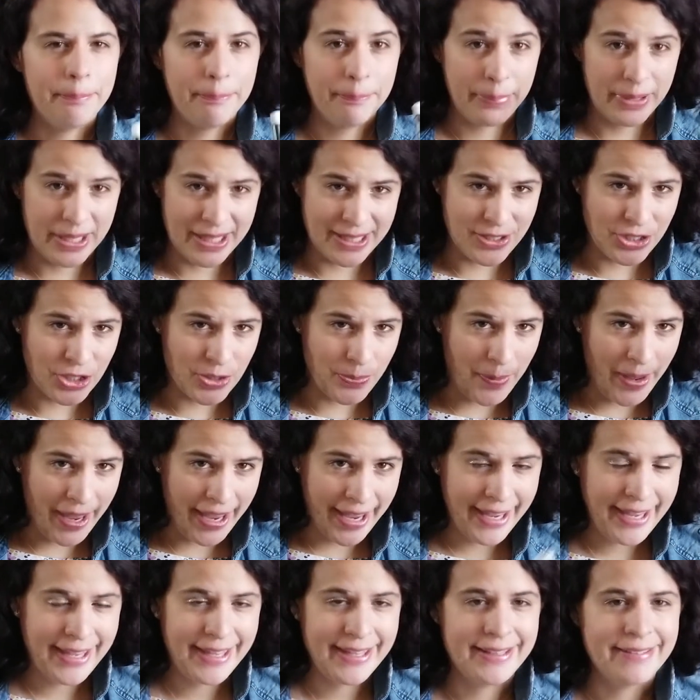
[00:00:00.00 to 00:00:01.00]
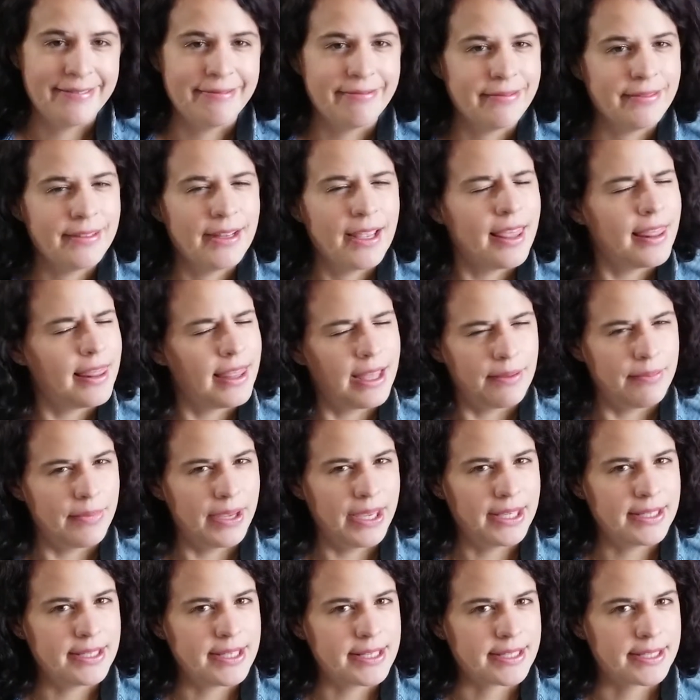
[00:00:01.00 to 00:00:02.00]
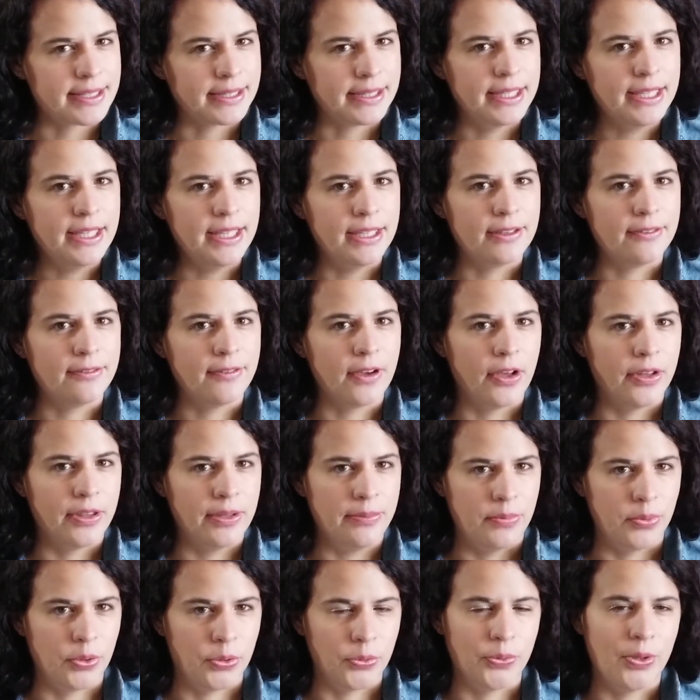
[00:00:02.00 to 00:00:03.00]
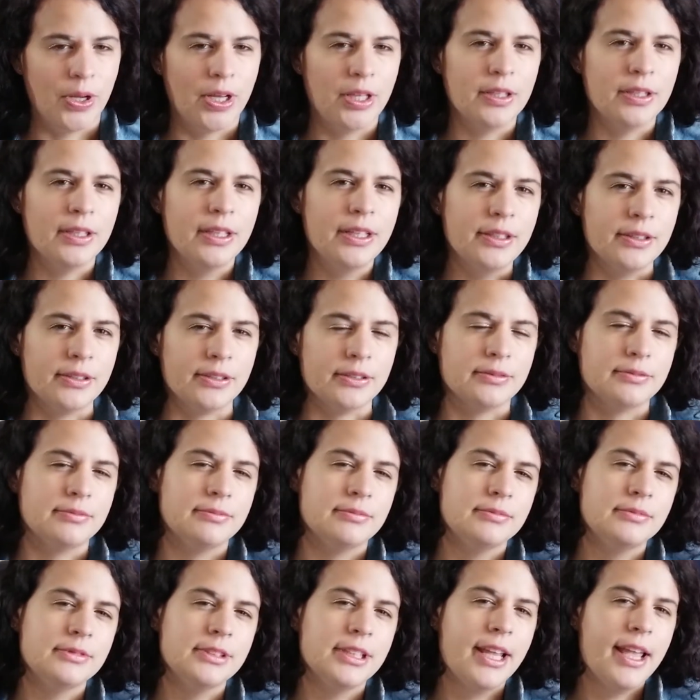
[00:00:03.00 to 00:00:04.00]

But in Japan, that man doesn't live on the moon alone.